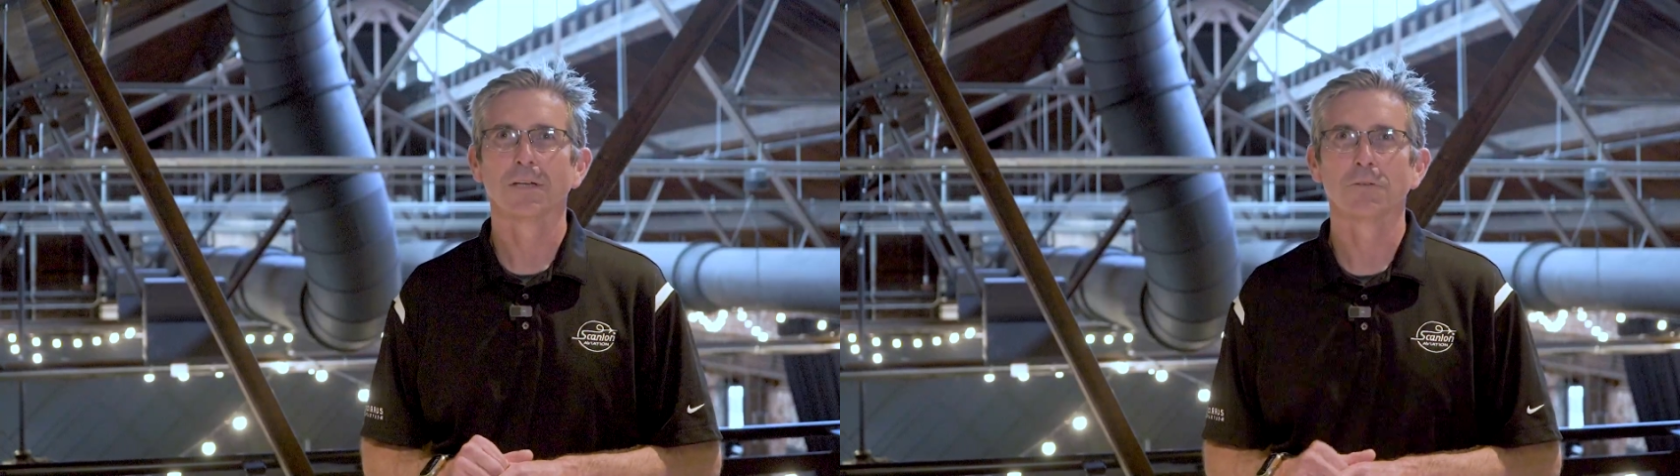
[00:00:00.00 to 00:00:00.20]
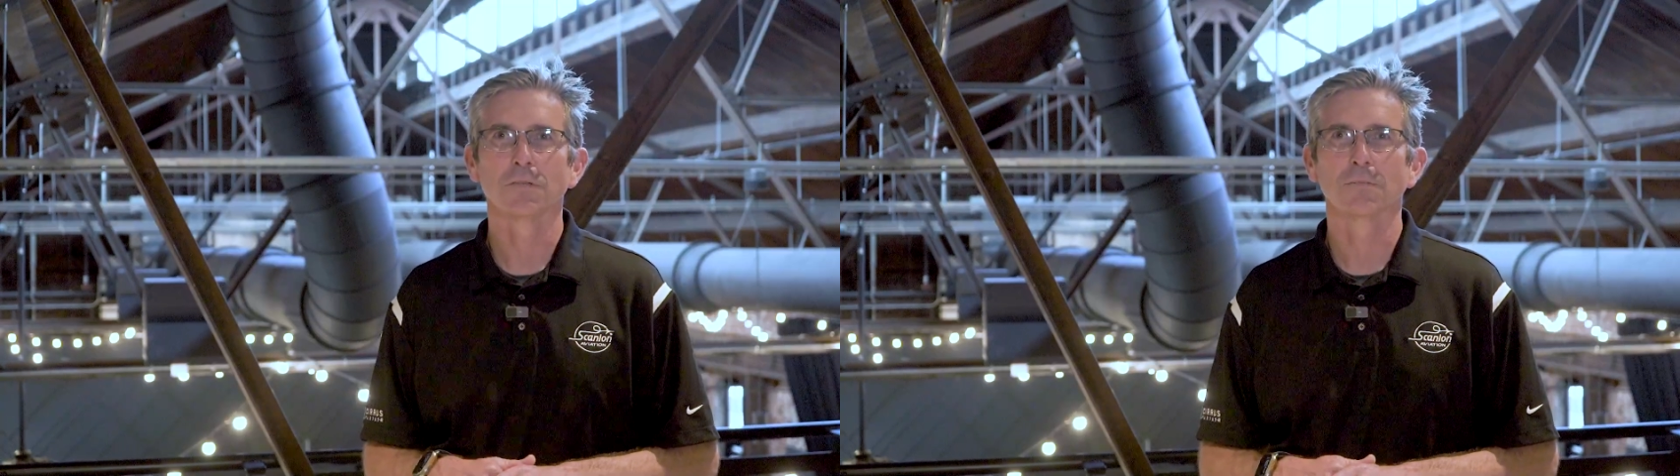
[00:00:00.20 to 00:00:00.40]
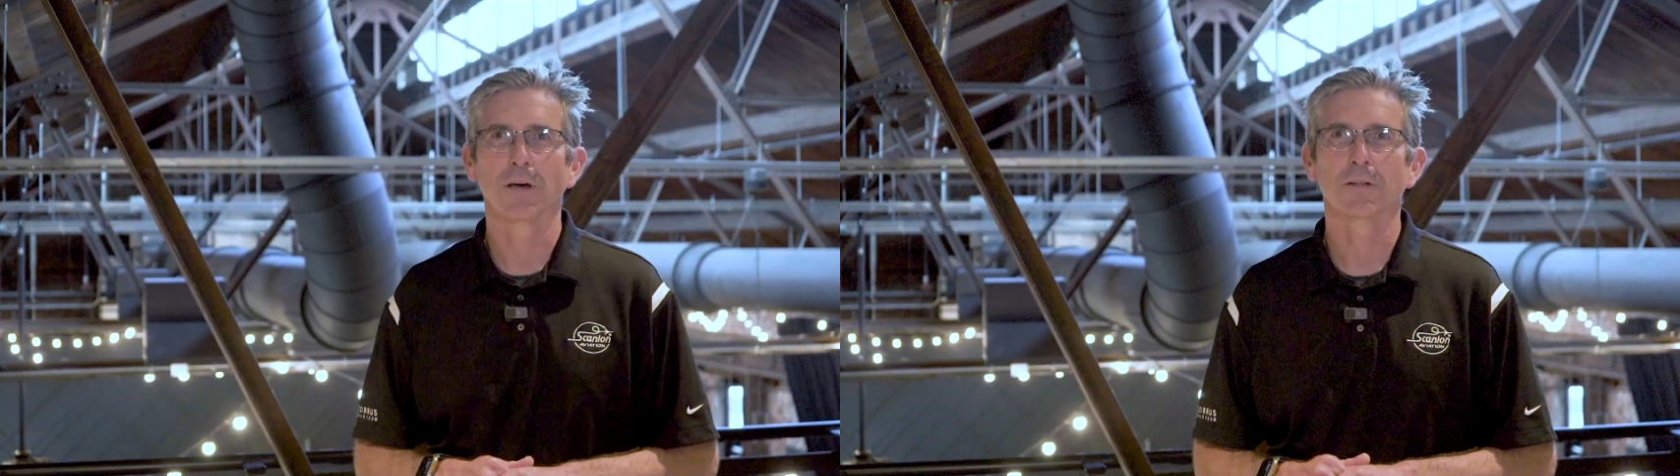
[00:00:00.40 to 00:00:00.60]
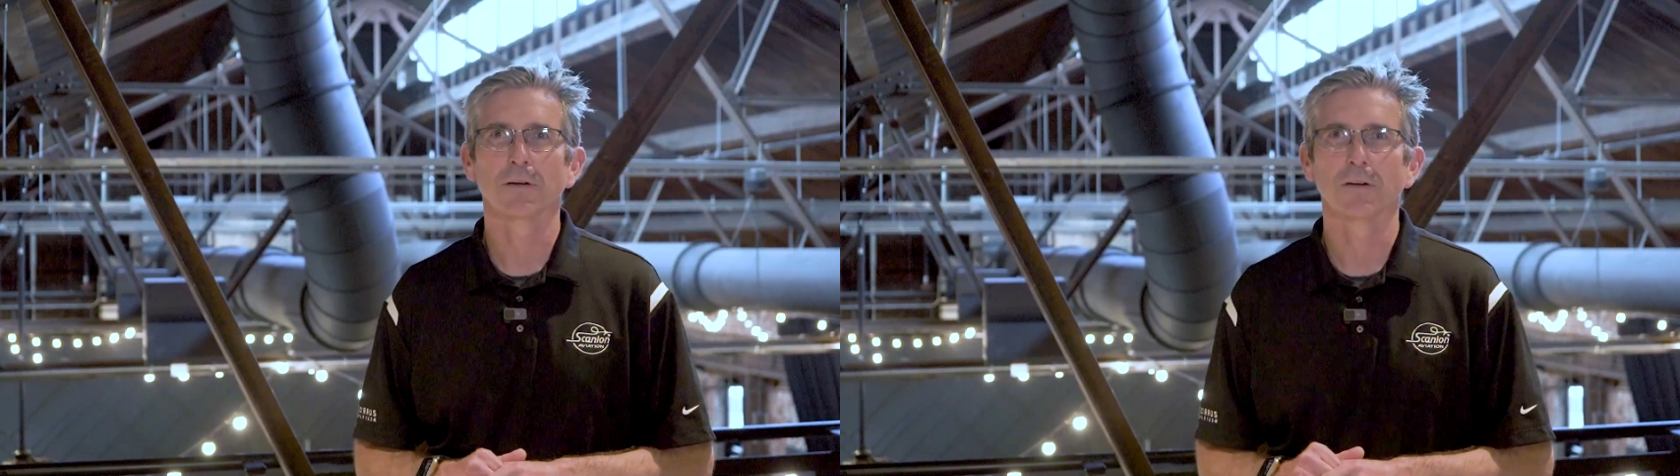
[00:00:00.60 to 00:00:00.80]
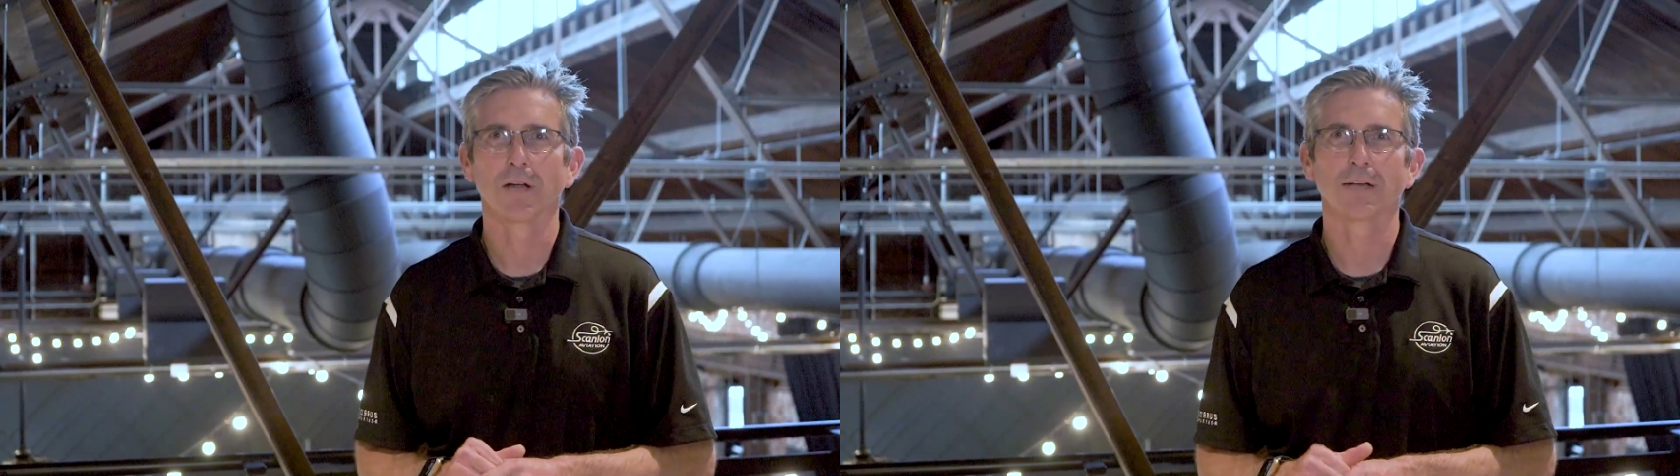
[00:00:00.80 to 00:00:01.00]
do some
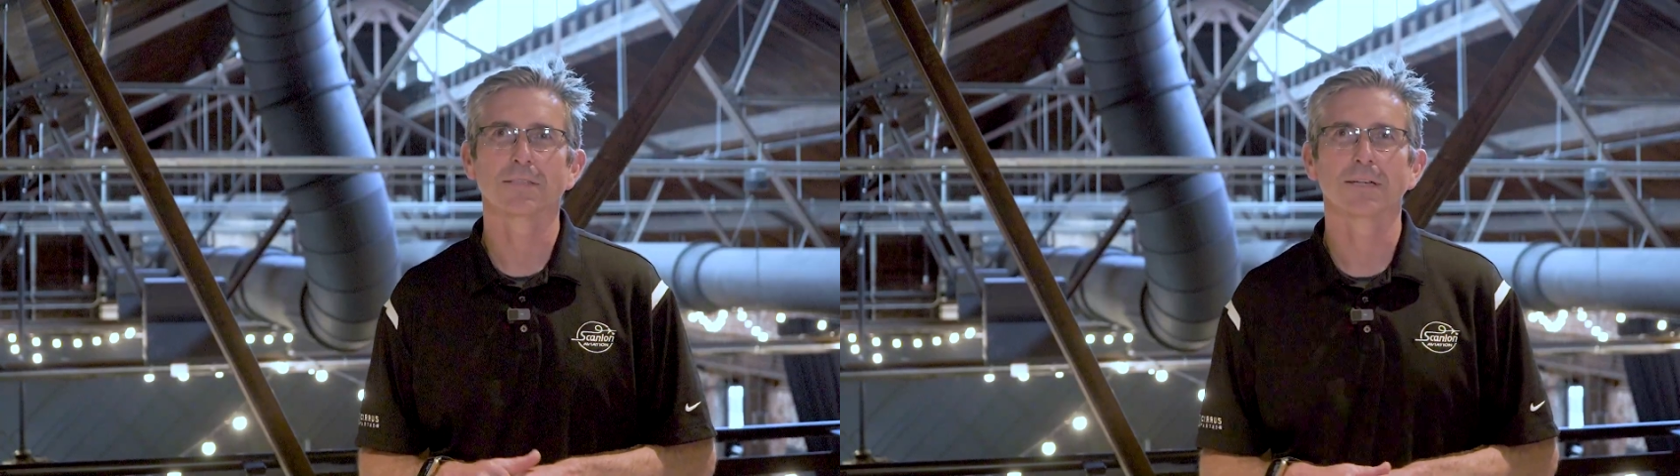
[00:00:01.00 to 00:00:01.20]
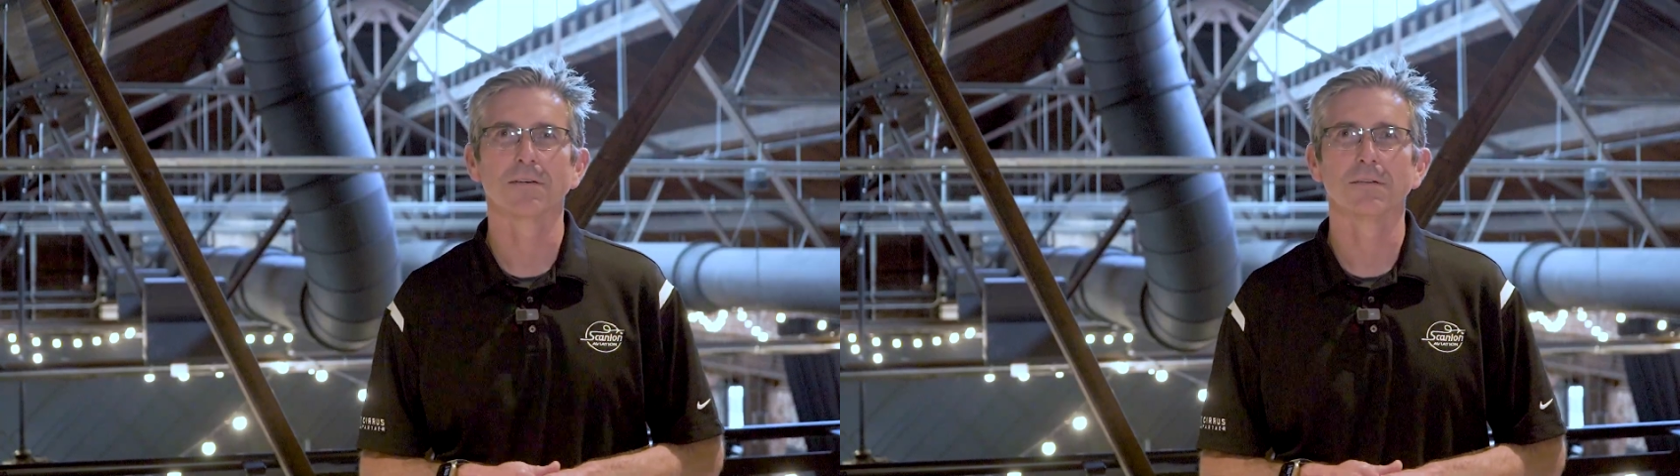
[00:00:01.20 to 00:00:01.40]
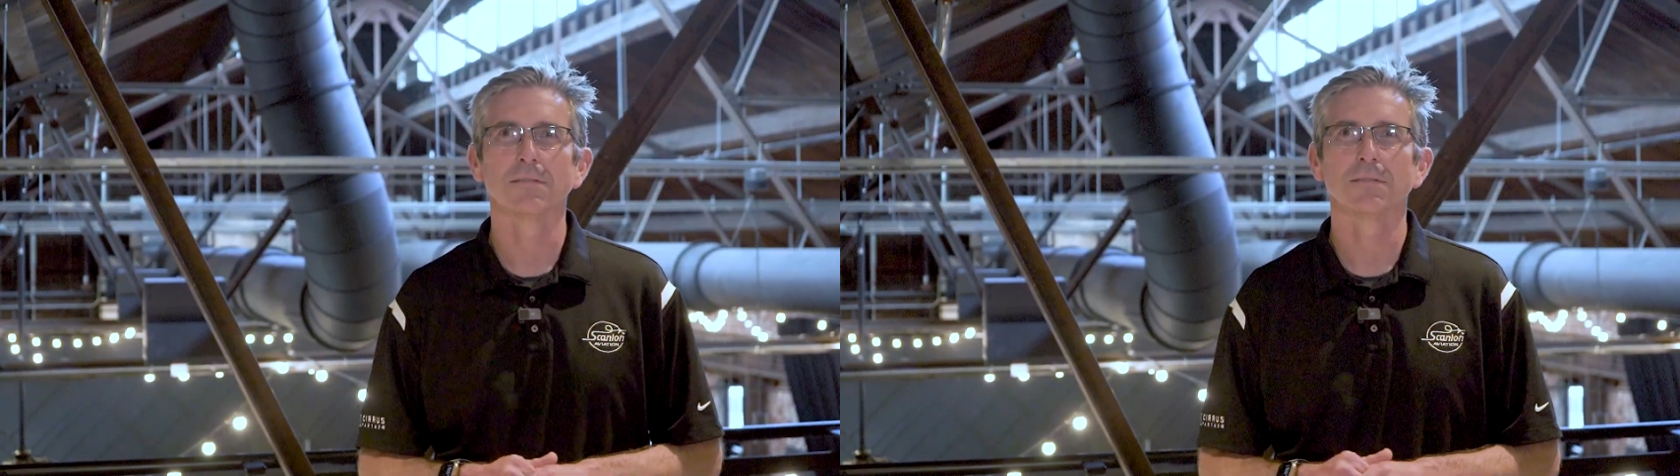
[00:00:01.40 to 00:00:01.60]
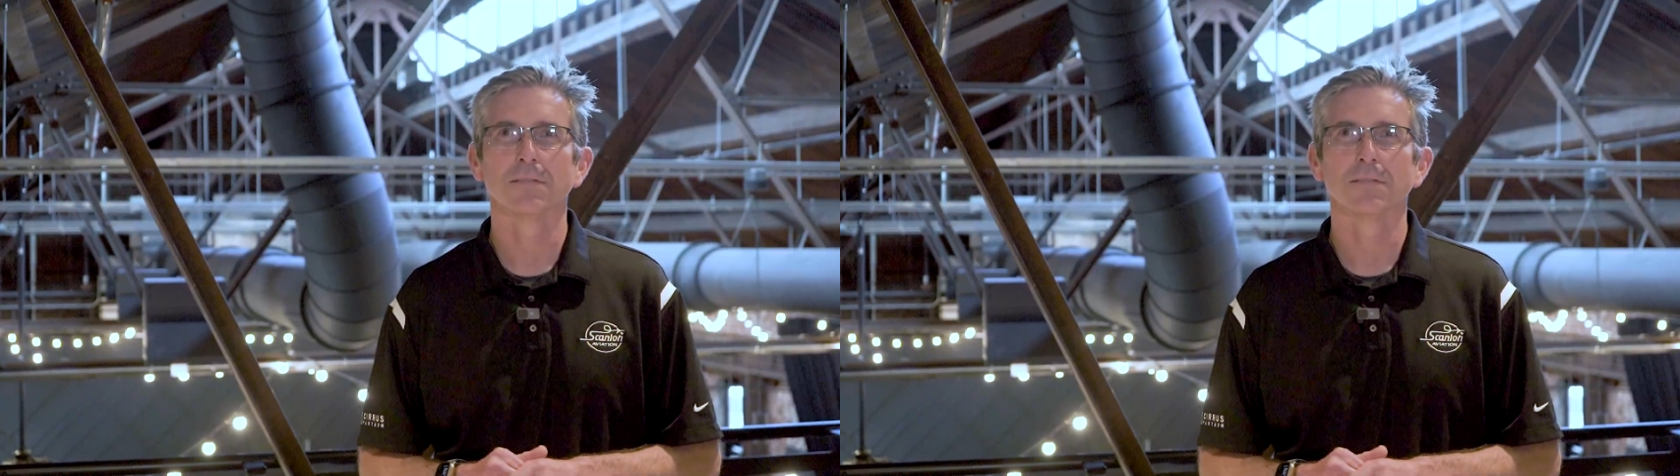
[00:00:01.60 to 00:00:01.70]
other single